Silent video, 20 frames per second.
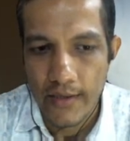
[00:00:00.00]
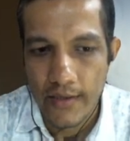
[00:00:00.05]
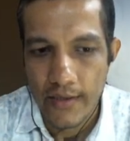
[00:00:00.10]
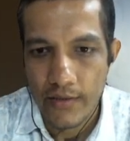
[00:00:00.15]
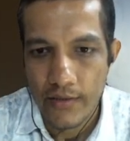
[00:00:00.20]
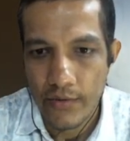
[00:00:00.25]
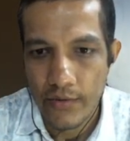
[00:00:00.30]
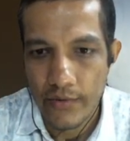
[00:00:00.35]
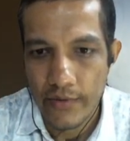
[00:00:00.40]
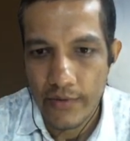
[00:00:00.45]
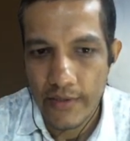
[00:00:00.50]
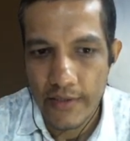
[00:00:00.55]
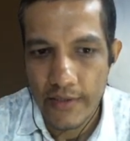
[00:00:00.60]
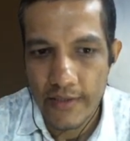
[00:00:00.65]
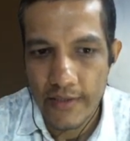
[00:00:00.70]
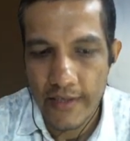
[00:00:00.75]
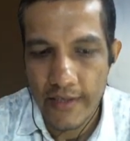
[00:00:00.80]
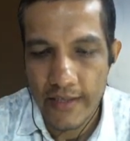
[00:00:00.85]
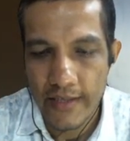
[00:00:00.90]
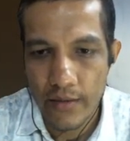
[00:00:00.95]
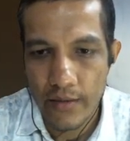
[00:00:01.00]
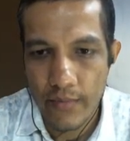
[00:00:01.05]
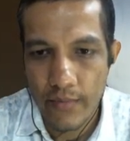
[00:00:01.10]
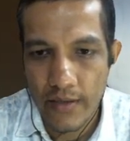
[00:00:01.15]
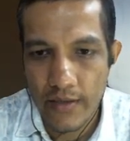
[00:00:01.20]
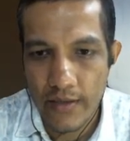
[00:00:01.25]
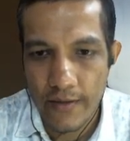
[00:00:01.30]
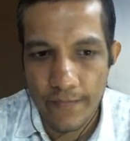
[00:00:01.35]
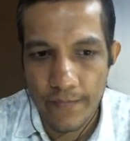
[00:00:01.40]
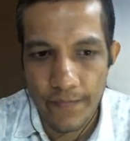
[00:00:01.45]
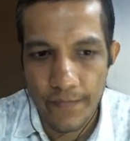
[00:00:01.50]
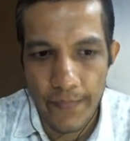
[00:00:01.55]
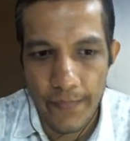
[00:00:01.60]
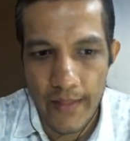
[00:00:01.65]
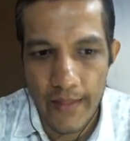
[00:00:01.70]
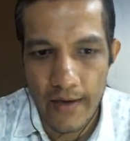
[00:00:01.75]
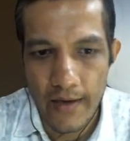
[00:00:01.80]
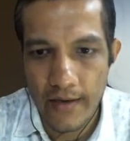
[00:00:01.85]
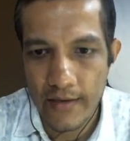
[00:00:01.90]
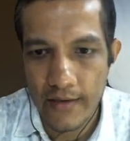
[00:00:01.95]
So this is nothing but
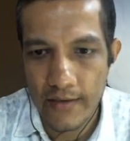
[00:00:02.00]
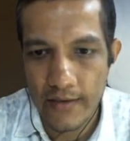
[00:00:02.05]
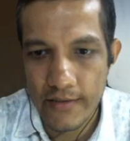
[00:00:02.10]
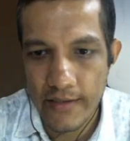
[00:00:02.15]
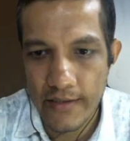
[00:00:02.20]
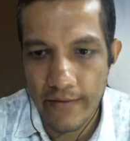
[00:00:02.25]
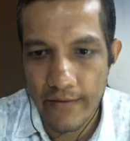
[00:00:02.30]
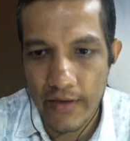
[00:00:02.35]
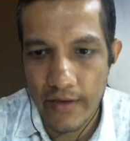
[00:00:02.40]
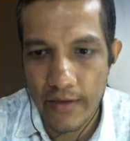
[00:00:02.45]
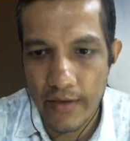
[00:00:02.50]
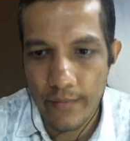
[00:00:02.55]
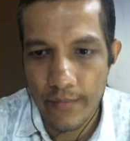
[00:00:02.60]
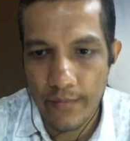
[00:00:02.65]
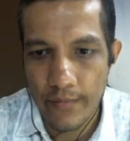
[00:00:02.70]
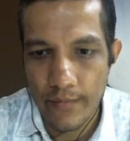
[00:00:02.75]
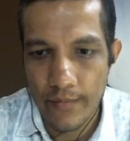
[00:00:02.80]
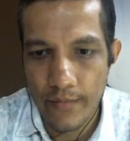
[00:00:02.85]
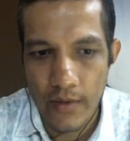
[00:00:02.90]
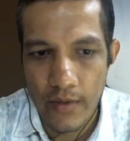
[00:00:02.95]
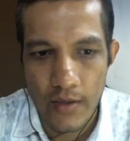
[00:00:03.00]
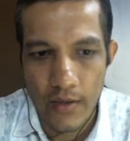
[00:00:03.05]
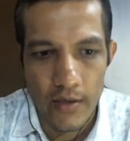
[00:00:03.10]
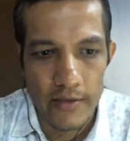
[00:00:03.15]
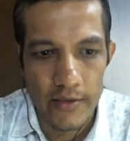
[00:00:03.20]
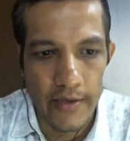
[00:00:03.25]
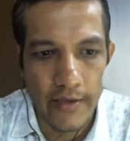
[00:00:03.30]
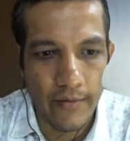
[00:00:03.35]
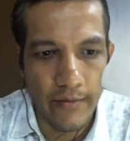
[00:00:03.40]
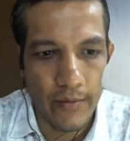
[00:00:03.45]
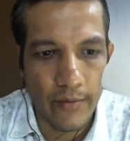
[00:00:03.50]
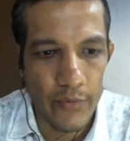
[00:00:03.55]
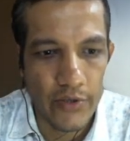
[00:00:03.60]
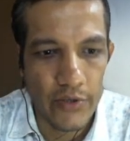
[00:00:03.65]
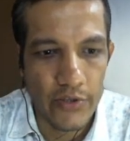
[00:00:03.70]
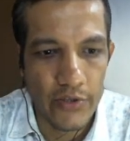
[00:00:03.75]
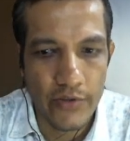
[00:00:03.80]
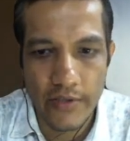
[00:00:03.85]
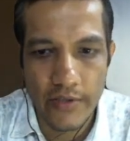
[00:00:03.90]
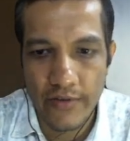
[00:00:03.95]

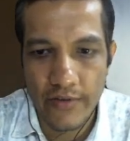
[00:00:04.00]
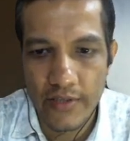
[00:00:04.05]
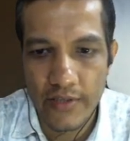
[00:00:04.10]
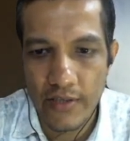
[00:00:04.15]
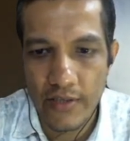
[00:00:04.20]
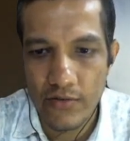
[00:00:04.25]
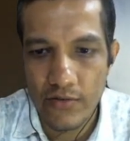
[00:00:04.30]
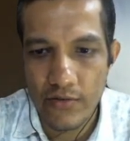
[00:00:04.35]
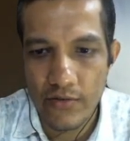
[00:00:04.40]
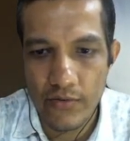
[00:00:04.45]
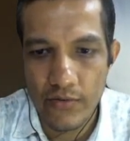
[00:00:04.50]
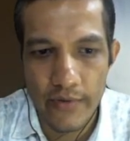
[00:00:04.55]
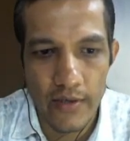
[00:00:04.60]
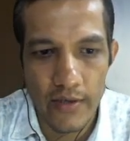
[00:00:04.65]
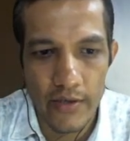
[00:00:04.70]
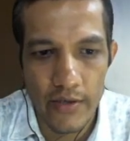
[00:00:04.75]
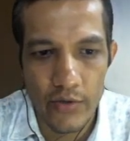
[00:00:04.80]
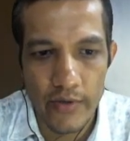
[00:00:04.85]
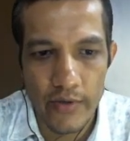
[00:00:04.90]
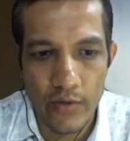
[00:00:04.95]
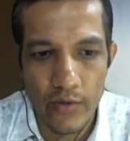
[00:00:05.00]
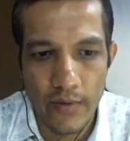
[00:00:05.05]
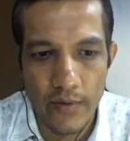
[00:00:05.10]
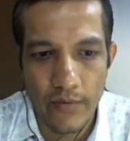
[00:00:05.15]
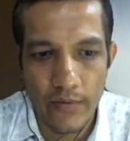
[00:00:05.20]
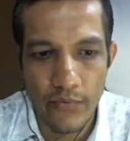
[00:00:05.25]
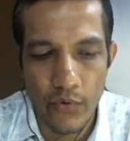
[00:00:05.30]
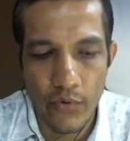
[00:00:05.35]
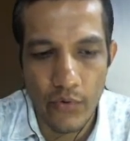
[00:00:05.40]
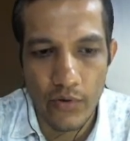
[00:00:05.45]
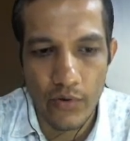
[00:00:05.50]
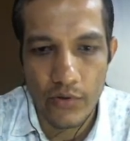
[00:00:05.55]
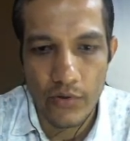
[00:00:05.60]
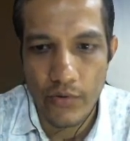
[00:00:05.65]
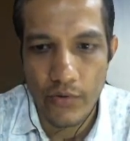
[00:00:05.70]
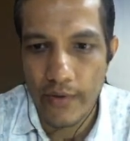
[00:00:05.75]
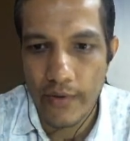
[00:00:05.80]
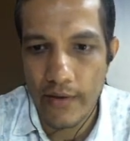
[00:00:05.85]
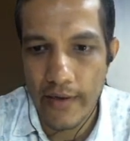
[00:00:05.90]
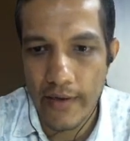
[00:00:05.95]
7.073, so we into 10 to the 4, so we will